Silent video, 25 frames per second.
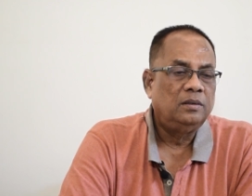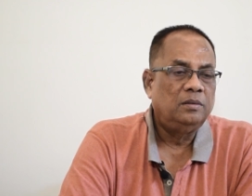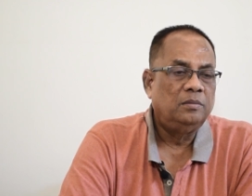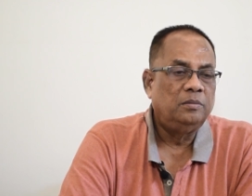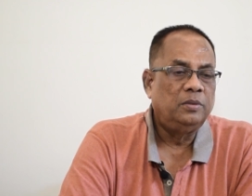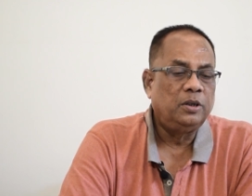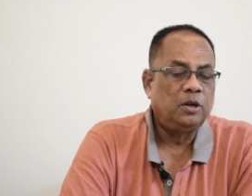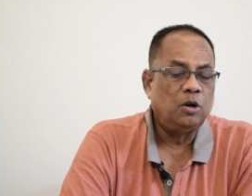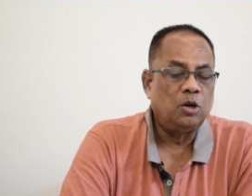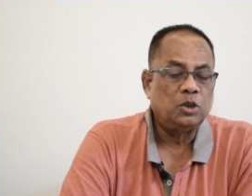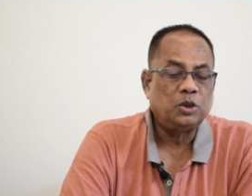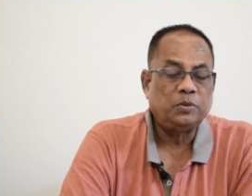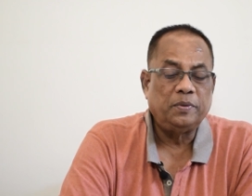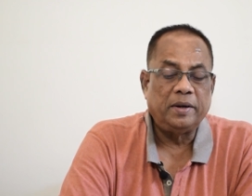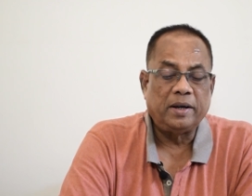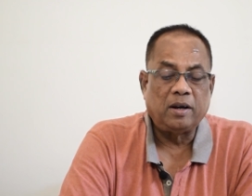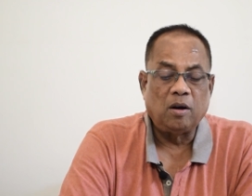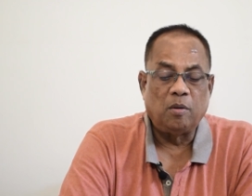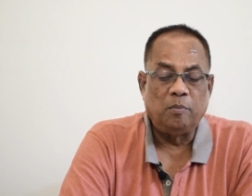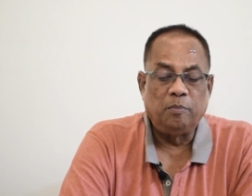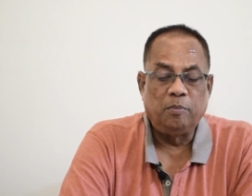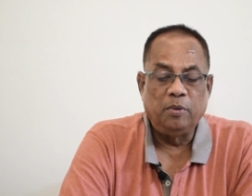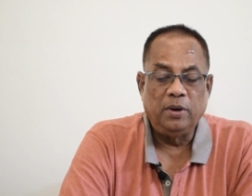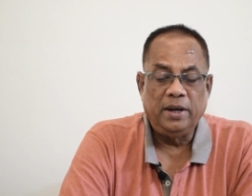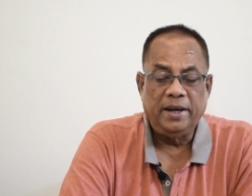because we
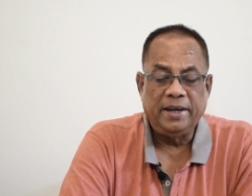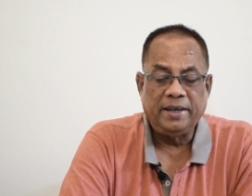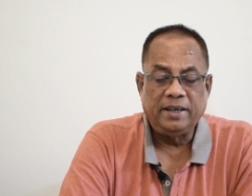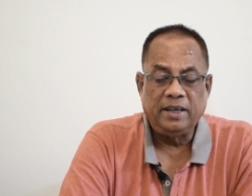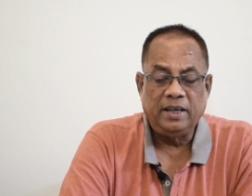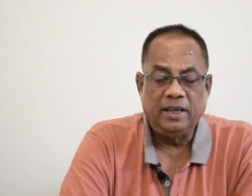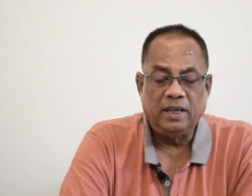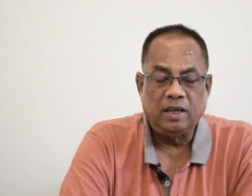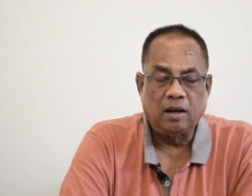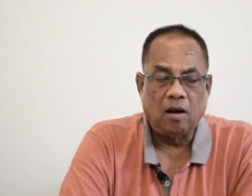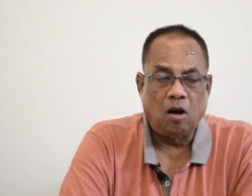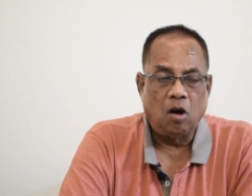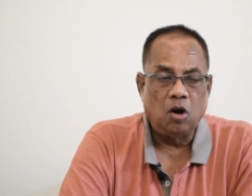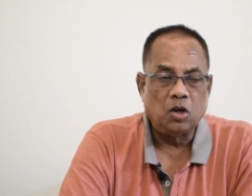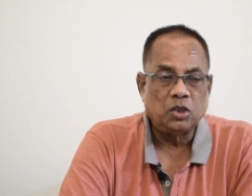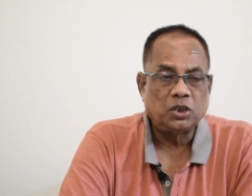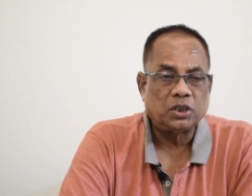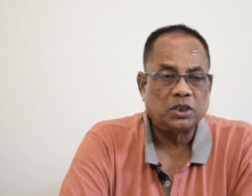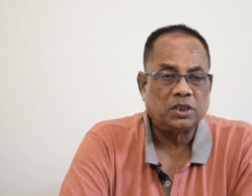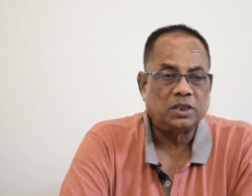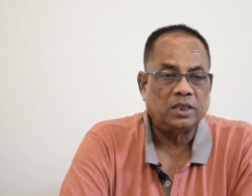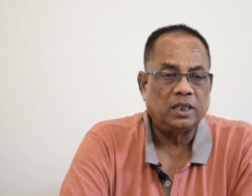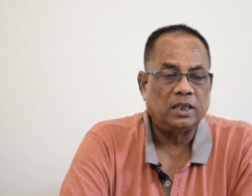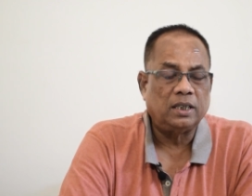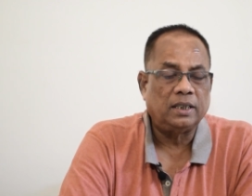completely
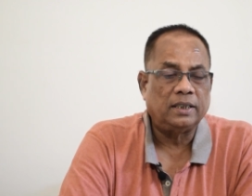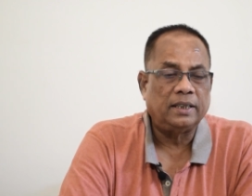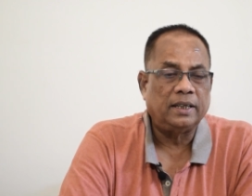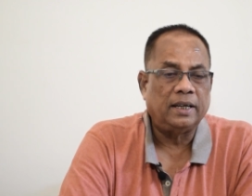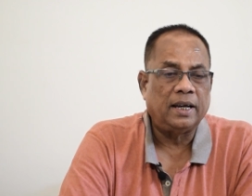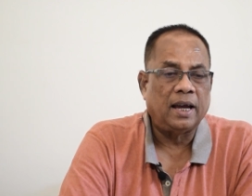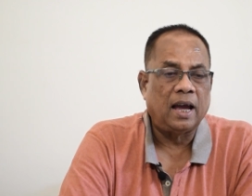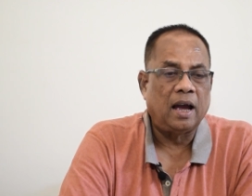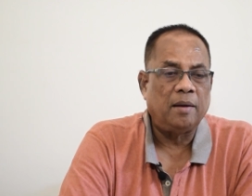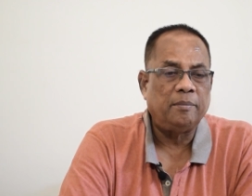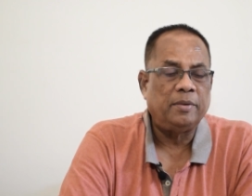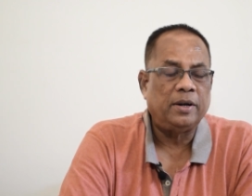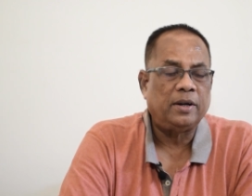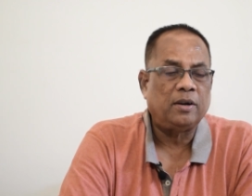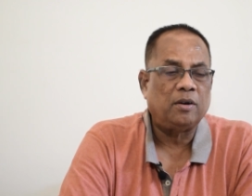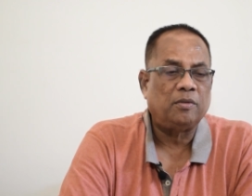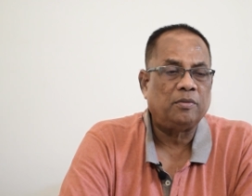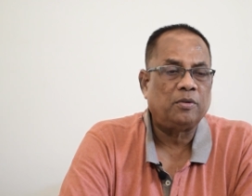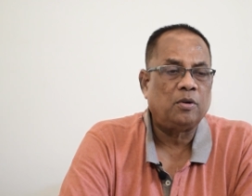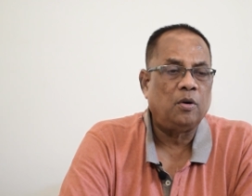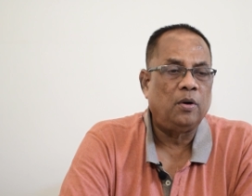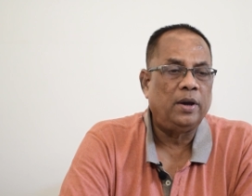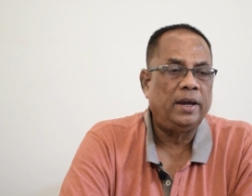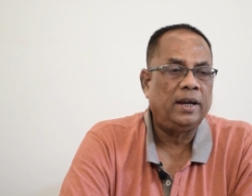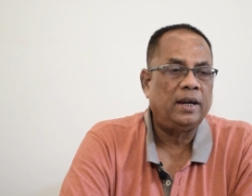lost uh, the habit
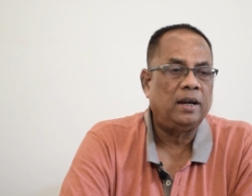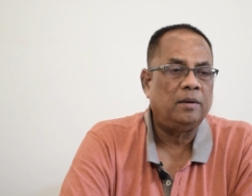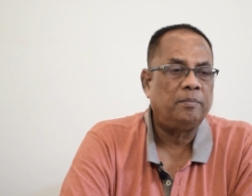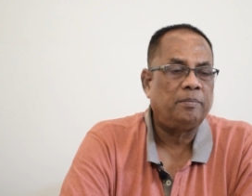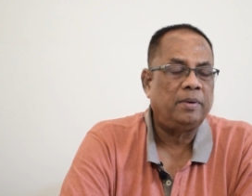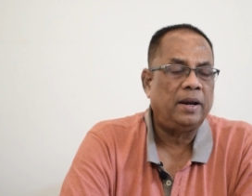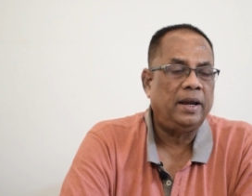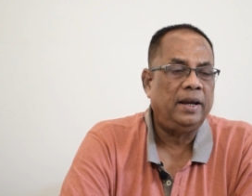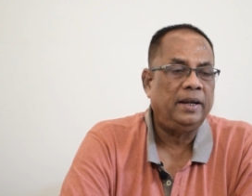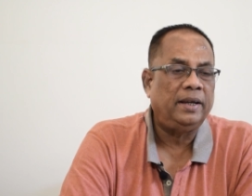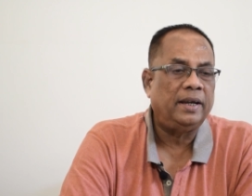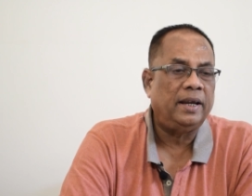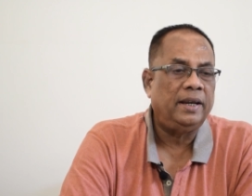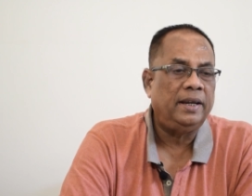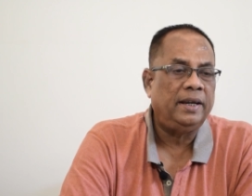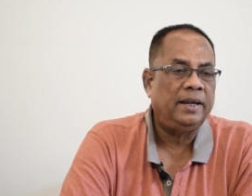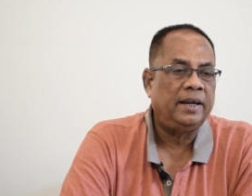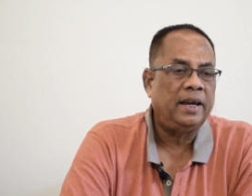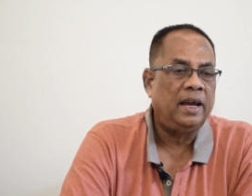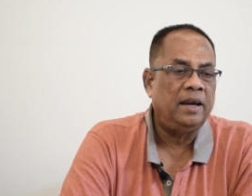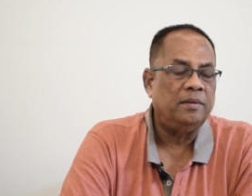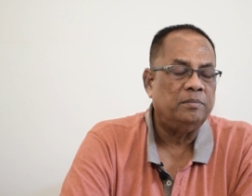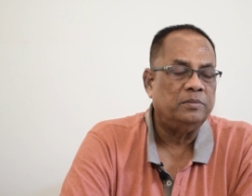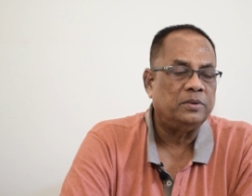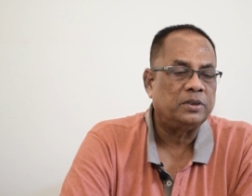of going and playing any
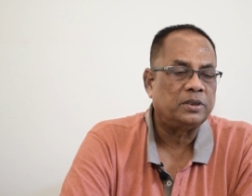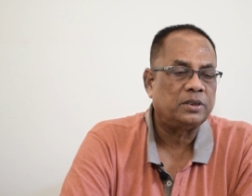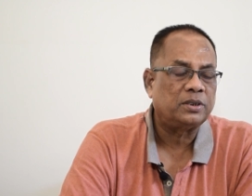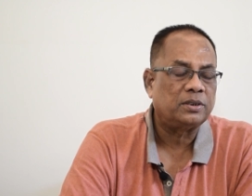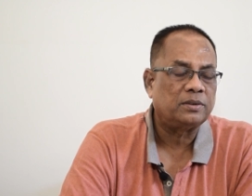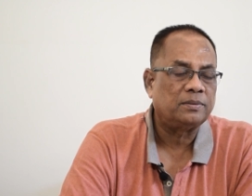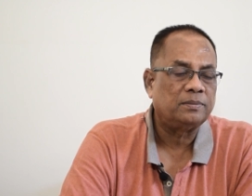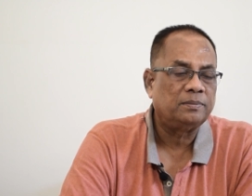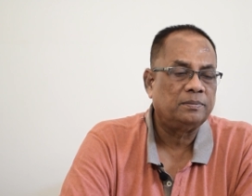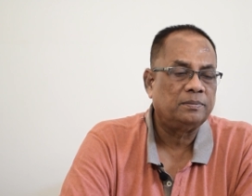games.